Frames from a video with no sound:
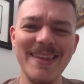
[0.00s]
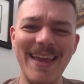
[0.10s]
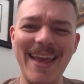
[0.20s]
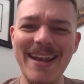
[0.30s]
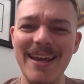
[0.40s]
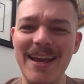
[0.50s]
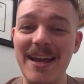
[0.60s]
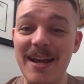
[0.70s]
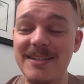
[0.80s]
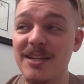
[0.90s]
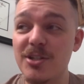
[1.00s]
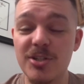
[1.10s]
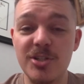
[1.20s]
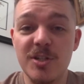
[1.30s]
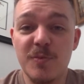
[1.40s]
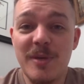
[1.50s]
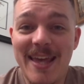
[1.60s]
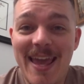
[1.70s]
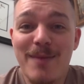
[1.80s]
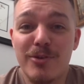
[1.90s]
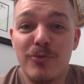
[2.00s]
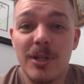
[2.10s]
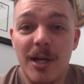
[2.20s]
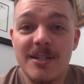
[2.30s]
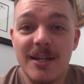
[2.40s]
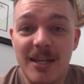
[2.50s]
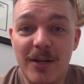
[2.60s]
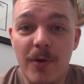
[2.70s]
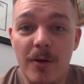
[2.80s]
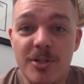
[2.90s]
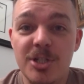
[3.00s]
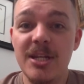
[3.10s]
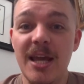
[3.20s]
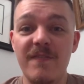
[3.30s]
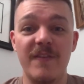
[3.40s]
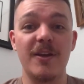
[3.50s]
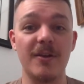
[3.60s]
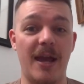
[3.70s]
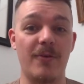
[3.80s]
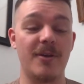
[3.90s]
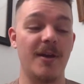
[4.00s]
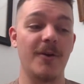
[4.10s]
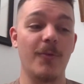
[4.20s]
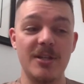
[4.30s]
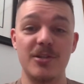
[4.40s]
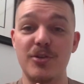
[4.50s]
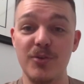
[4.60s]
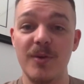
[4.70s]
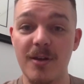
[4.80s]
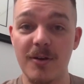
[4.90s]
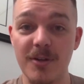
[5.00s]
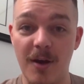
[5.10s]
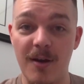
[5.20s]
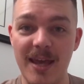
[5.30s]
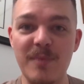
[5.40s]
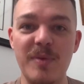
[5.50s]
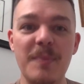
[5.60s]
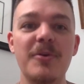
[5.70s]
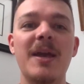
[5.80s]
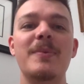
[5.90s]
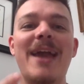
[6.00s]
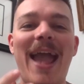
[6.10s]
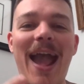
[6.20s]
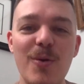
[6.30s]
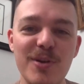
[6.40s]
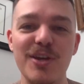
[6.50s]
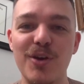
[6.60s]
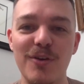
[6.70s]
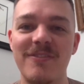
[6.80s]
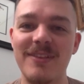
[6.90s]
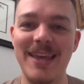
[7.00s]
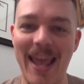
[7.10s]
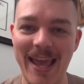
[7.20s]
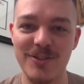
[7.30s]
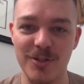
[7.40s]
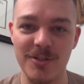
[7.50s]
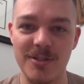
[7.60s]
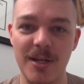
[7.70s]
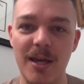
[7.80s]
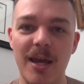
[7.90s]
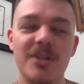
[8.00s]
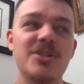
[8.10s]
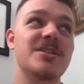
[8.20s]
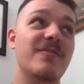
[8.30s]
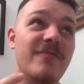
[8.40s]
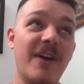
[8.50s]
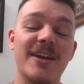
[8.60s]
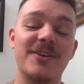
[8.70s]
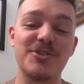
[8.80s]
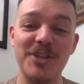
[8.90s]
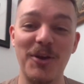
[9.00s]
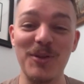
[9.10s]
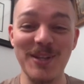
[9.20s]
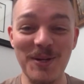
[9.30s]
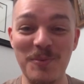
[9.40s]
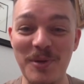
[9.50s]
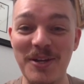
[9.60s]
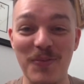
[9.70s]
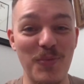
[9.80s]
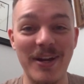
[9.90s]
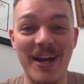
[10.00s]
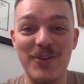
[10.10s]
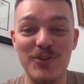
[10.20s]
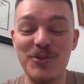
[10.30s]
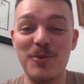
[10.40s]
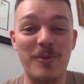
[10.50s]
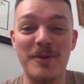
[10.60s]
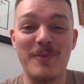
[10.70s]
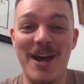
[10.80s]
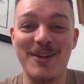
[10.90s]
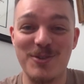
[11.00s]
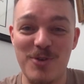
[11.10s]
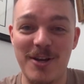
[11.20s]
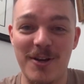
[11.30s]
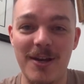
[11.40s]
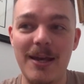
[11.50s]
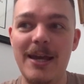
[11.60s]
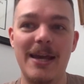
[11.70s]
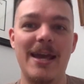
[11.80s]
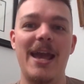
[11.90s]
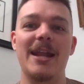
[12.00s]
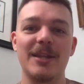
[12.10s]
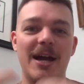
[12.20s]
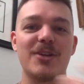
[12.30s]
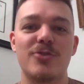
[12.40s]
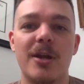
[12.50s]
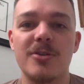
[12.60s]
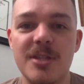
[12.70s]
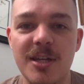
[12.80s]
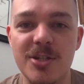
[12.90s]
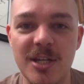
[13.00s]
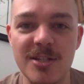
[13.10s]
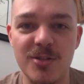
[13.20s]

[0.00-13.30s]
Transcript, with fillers: And essentially, she just became the reluctant hero. She had figured out what to do with her dog, and people kept hounding her for the answers. She said, fine, I'll share a little bit of what I do, but I'm not a trainer. And a lot of trainers think she is a